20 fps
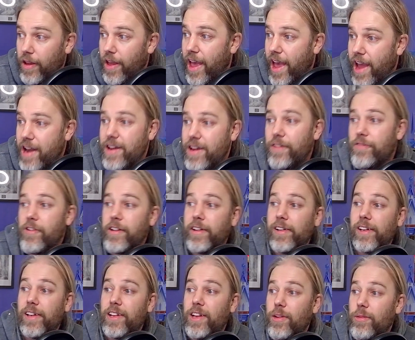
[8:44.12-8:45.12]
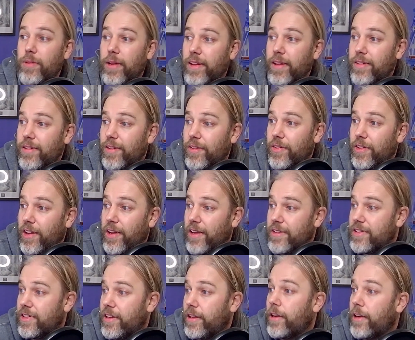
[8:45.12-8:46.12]
any friendly unit that
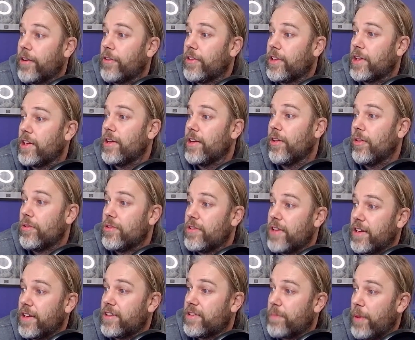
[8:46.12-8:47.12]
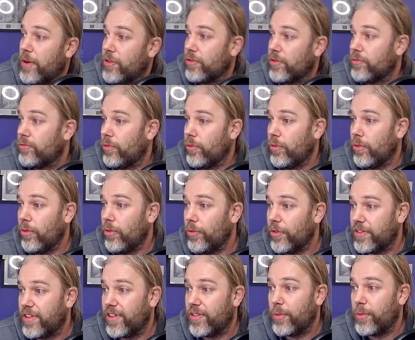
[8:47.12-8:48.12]
has an Echoran Undead special rule
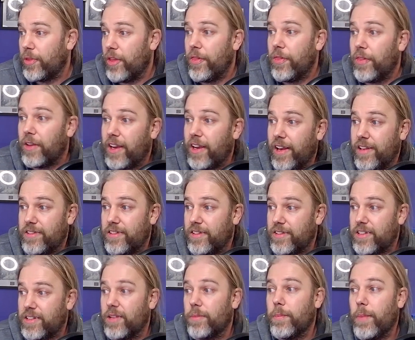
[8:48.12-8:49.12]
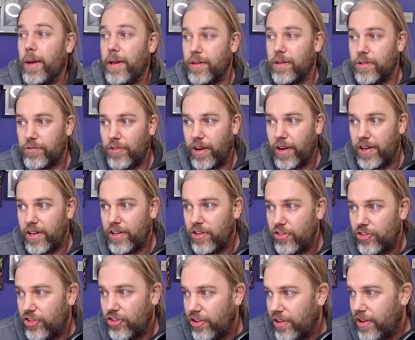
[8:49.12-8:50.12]
that is within the caster's command
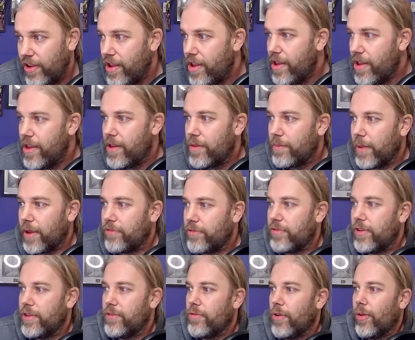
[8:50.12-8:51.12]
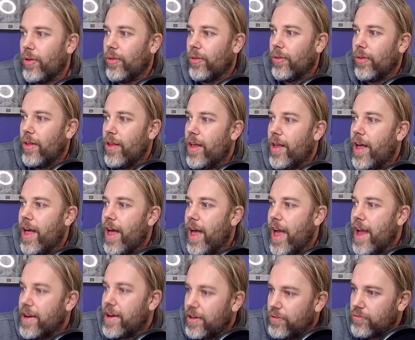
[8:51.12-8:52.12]
range may re-roll
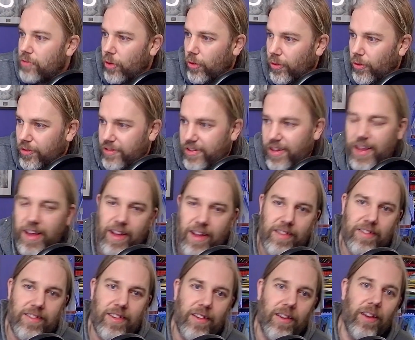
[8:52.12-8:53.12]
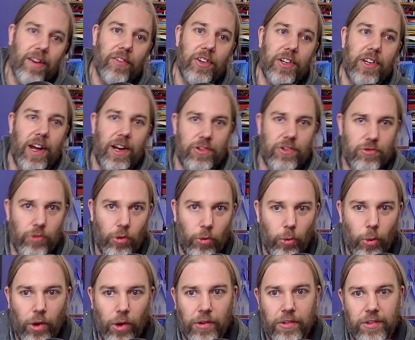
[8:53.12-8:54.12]
any rolls to hit of a natural
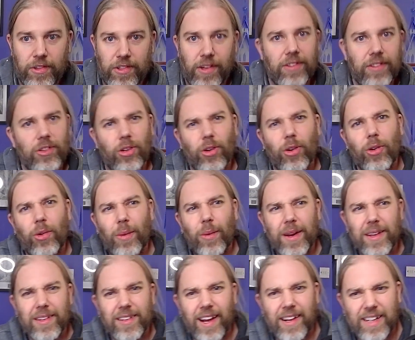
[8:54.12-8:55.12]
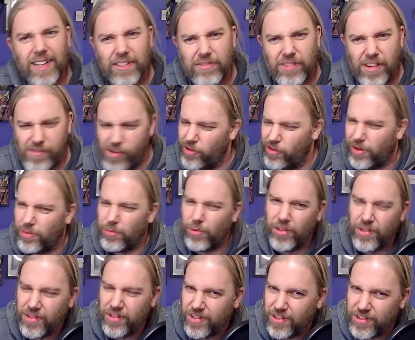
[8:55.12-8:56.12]
1. So that's always handy. Re-rolling
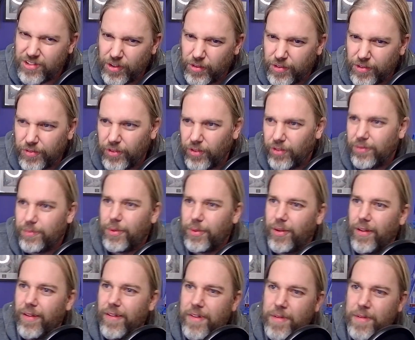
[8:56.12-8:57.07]
ones is useful, but